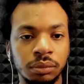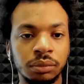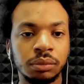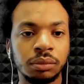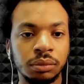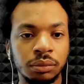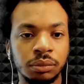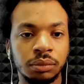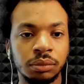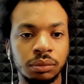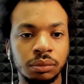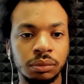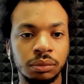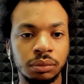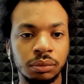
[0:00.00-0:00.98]

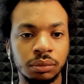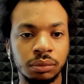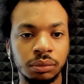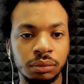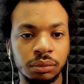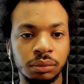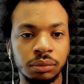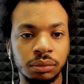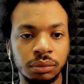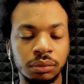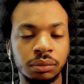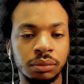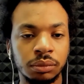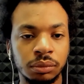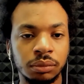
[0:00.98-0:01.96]

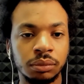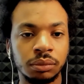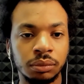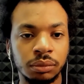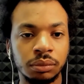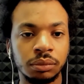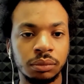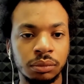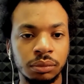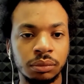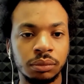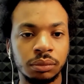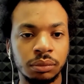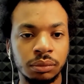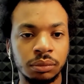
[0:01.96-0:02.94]

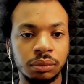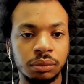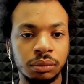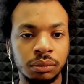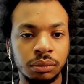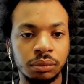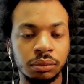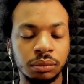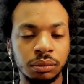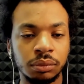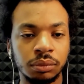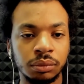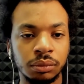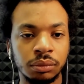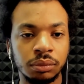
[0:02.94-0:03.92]

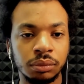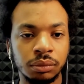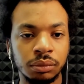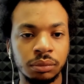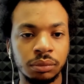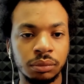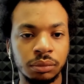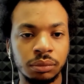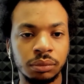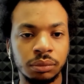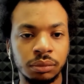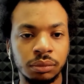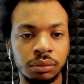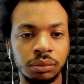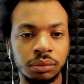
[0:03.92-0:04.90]

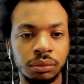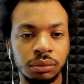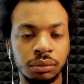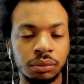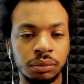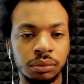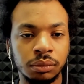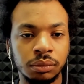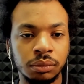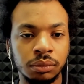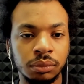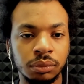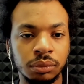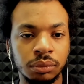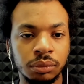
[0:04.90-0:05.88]

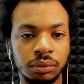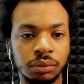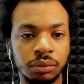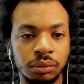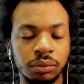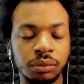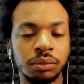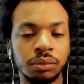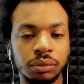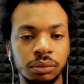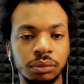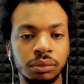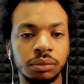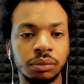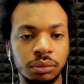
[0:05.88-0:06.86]

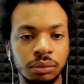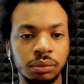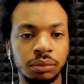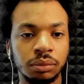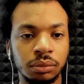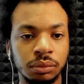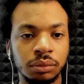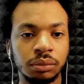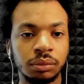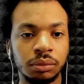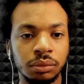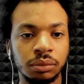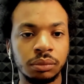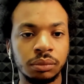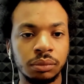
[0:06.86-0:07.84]

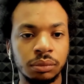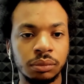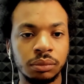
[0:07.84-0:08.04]
This person isn't speaking.